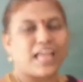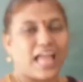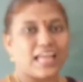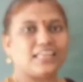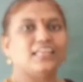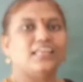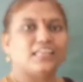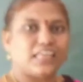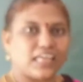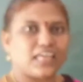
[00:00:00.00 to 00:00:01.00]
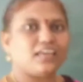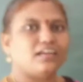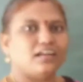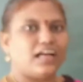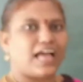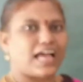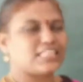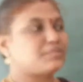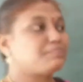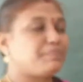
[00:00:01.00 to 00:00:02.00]
and he
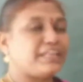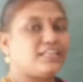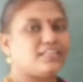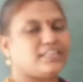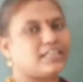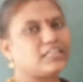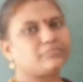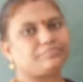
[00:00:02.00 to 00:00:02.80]
has pinned the